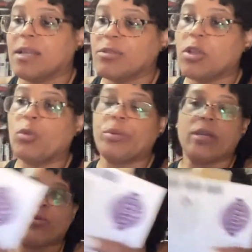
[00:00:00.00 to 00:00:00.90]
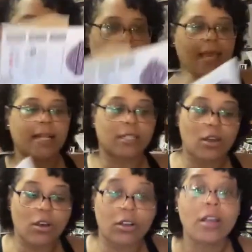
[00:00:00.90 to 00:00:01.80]
I was hoping we got a
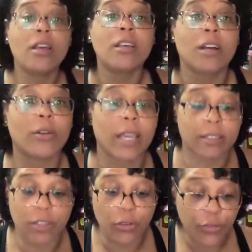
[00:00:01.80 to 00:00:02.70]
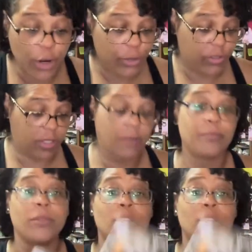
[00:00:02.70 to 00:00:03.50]
catalog. Okay, so first,